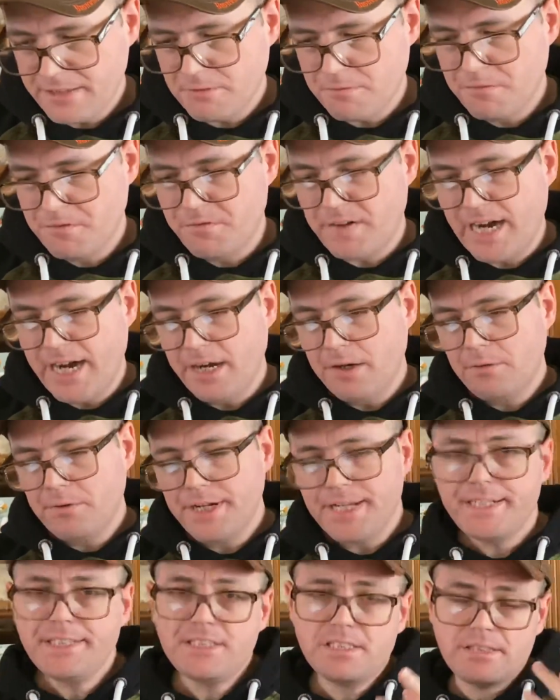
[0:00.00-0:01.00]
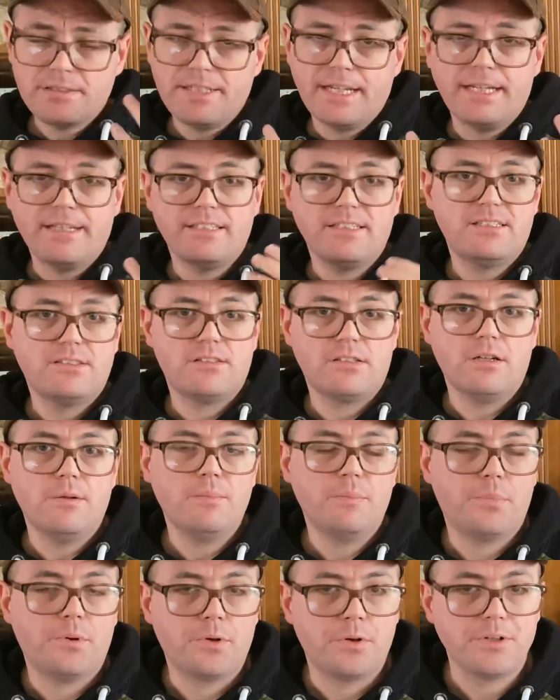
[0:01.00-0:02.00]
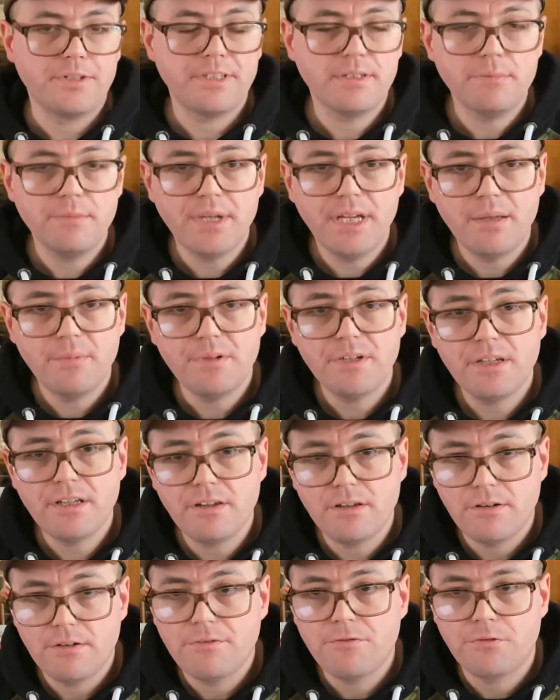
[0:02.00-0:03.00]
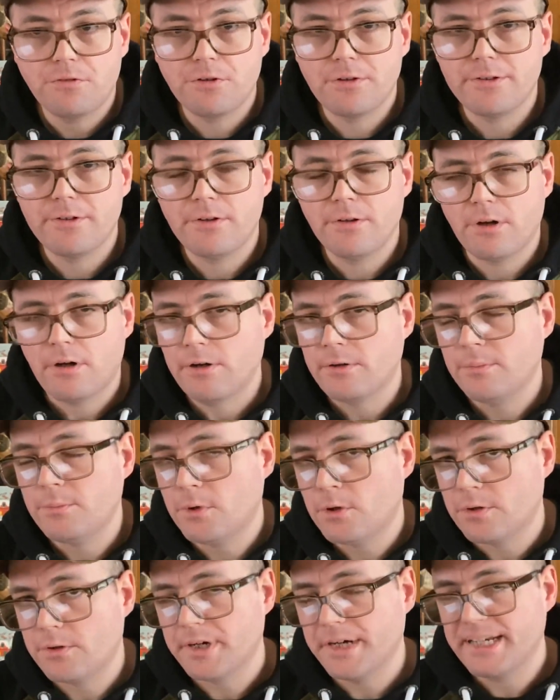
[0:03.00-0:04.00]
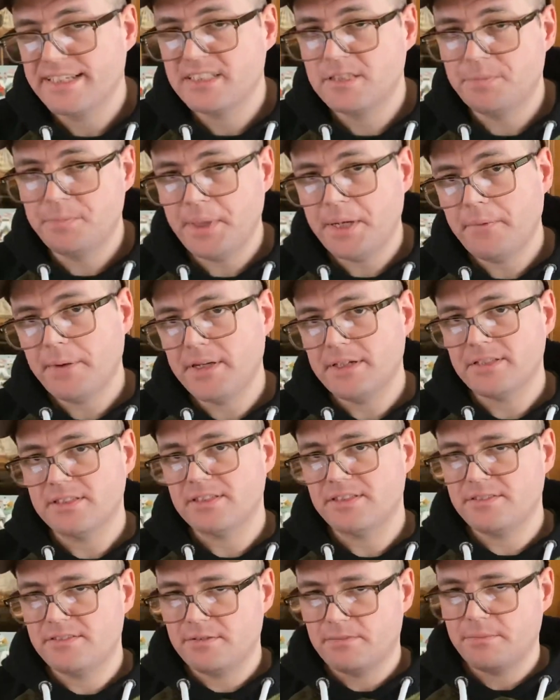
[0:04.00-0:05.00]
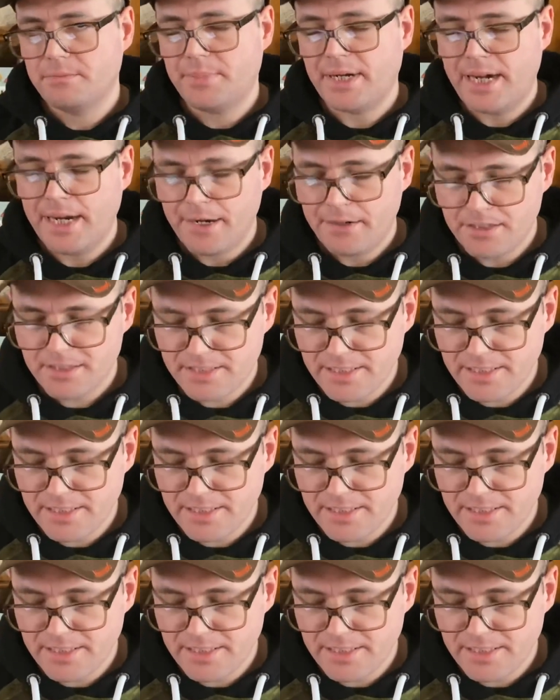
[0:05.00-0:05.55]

of fire range, that is important maybe for our more experienced buyers